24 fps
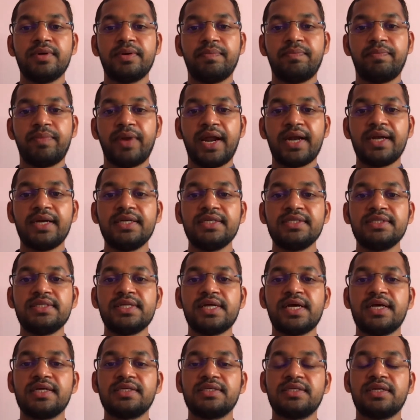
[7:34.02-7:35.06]
practice the
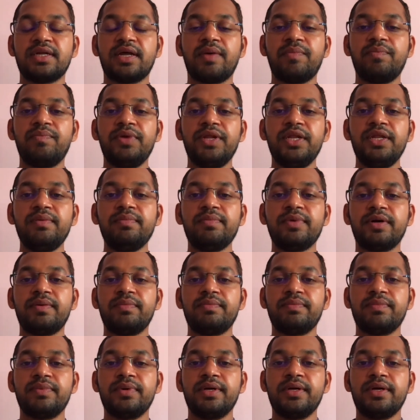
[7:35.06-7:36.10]
asana minimum
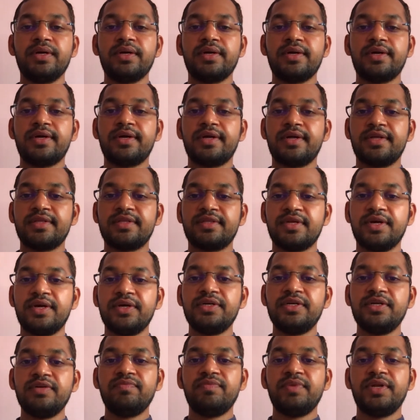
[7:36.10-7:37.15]

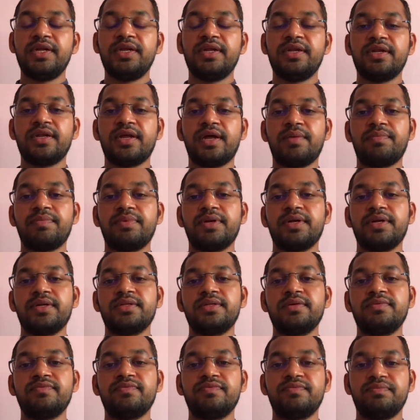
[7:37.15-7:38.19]
30 minutes after
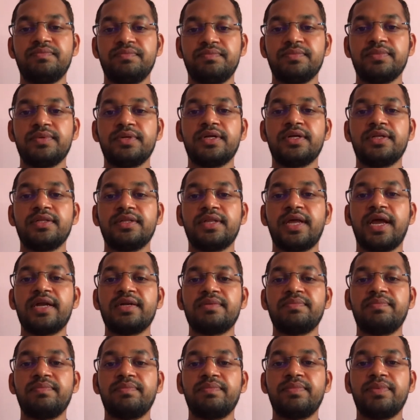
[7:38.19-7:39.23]
that
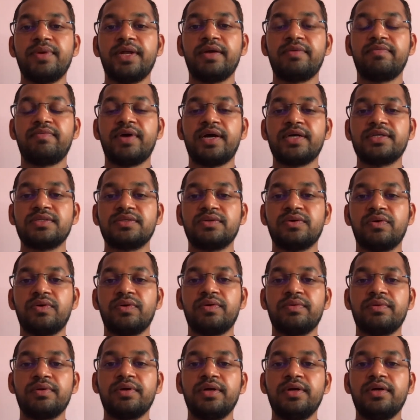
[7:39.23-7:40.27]
breakfast or
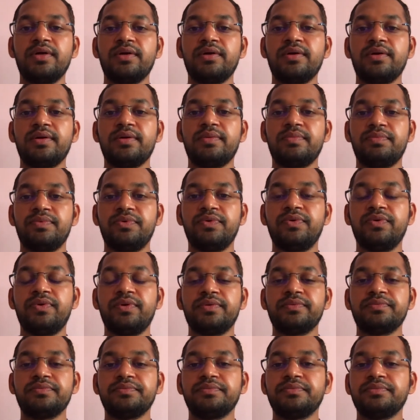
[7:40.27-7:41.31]
food.
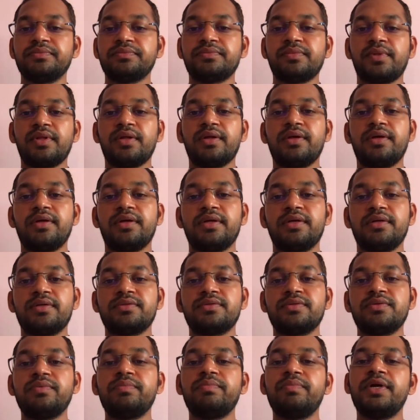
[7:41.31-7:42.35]

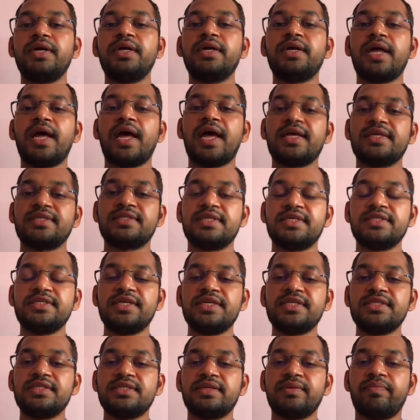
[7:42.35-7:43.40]
But I
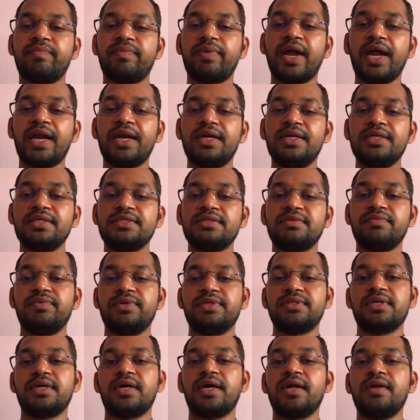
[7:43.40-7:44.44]
suggest the practice with
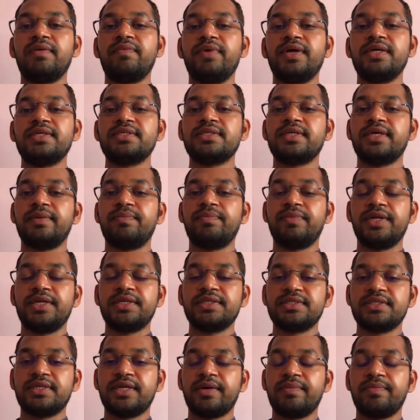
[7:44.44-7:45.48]
always empty
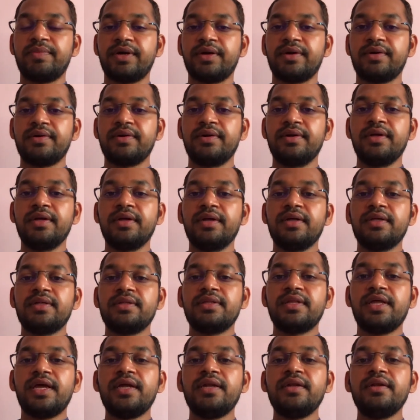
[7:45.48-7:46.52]
stomach.
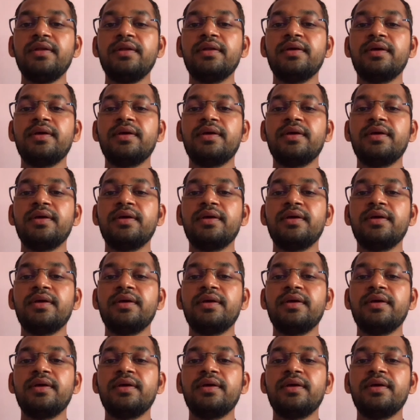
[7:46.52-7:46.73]
Then